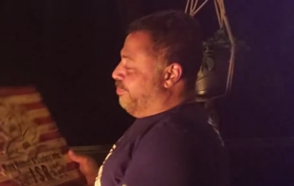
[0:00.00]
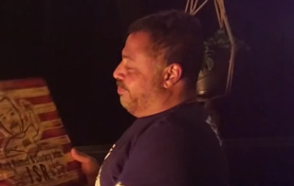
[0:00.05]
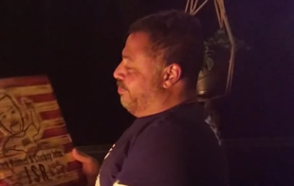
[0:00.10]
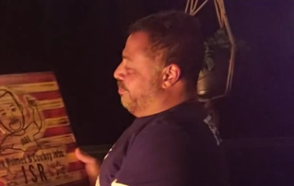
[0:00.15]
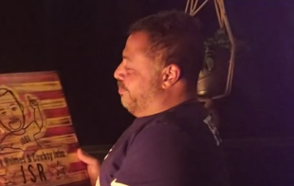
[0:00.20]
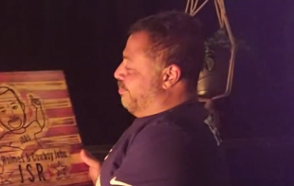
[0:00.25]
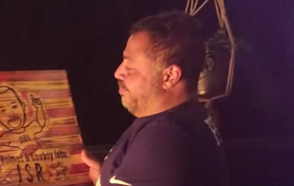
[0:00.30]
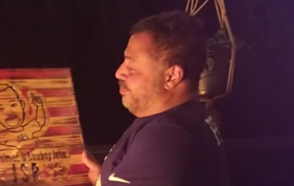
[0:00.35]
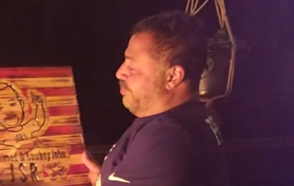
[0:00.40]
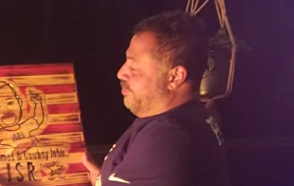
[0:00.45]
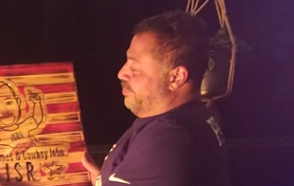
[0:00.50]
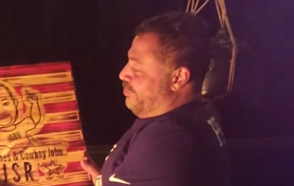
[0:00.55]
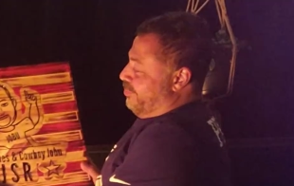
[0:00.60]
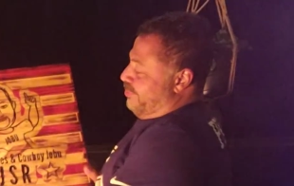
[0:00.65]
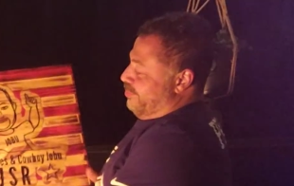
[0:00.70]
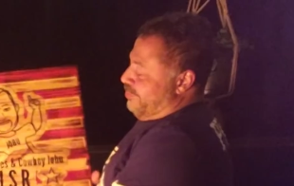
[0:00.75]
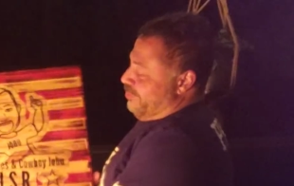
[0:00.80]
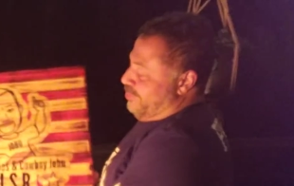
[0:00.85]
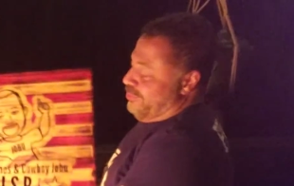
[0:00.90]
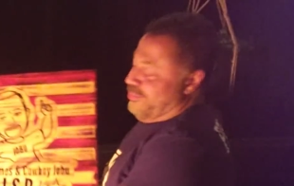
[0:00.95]

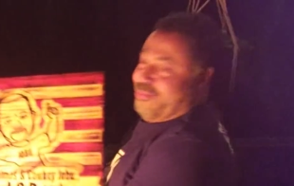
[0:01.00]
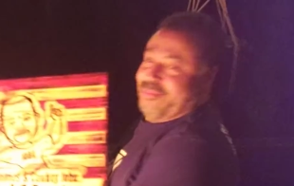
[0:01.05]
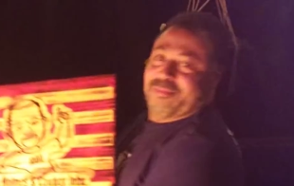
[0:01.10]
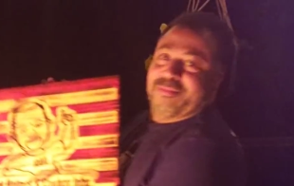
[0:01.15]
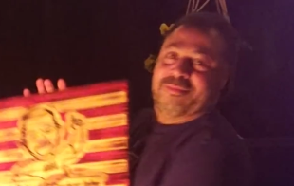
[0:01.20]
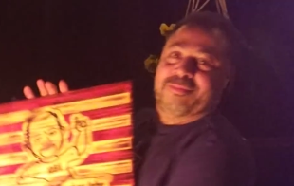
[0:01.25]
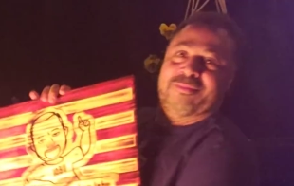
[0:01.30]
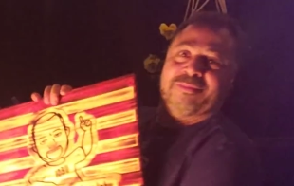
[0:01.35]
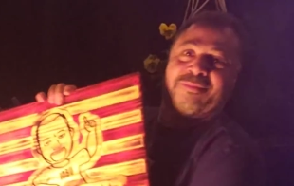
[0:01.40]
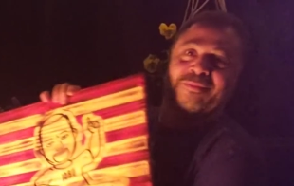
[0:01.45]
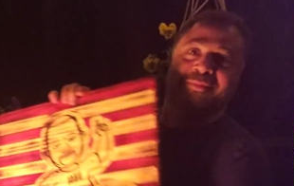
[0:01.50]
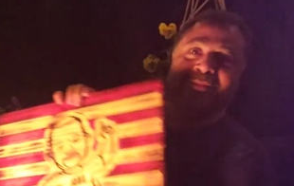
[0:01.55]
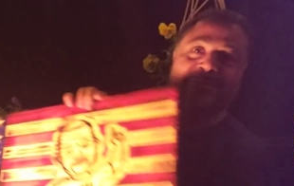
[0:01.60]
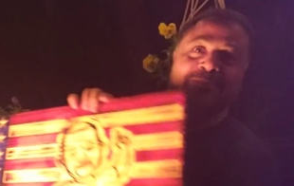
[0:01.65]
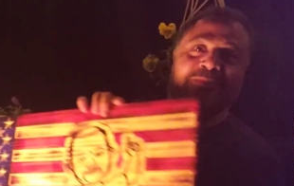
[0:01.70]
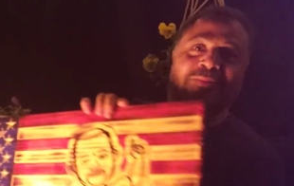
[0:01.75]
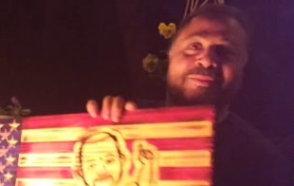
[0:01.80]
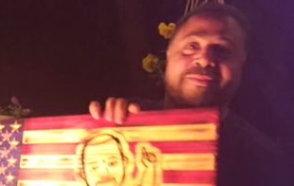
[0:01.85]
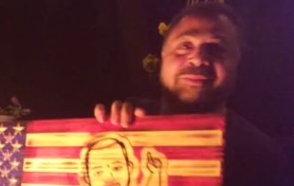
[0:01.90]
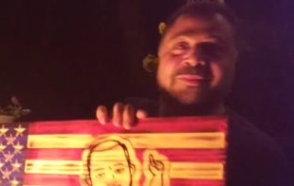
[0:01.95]

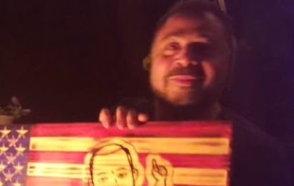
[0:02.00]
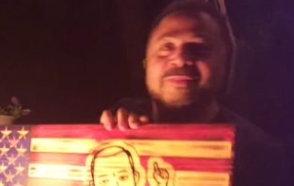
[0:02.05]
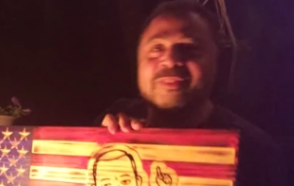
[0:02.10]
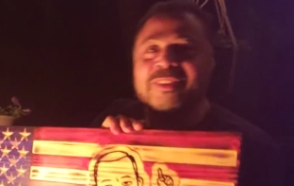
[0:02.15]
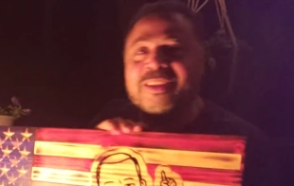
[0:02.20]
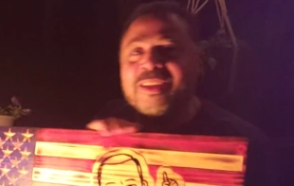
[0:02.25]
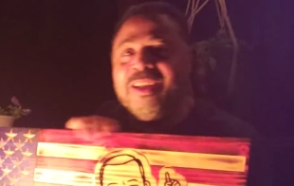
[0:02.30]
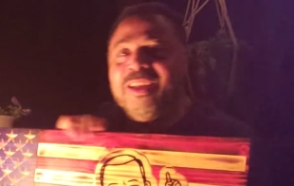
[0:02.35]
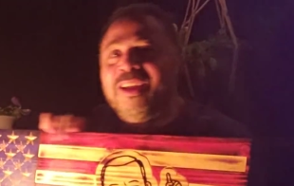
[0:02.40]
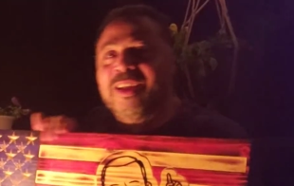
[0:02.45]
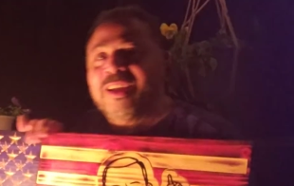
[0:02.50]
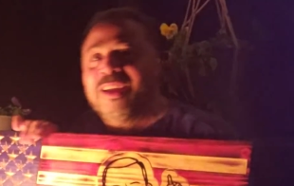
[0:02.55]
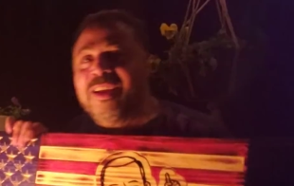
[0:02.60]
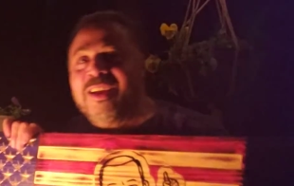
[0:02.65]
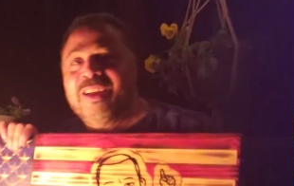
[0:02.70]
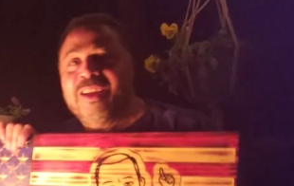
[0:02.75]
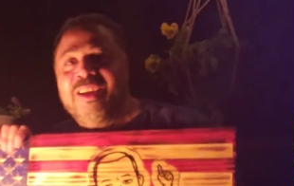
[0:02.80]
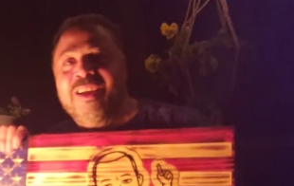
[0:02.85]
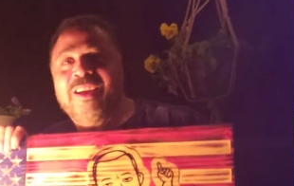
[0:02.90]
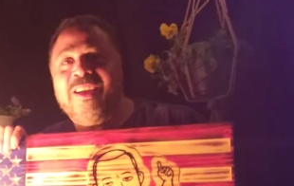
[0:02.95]

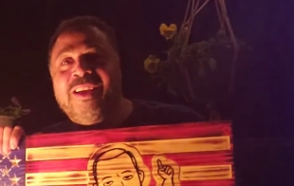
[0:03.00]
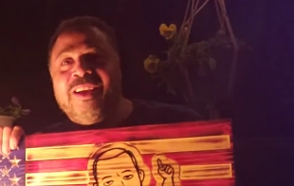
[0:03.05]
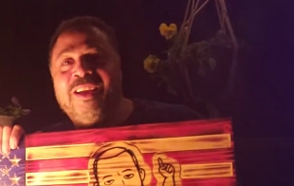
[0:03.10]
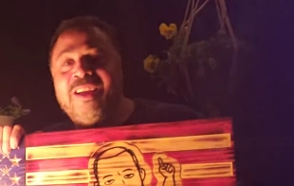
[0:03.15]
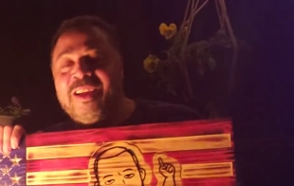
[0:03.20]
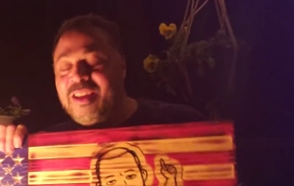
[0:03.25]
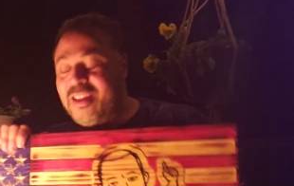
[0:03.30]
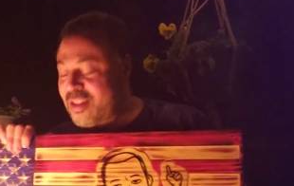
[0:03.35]
No one is speaking in this clip.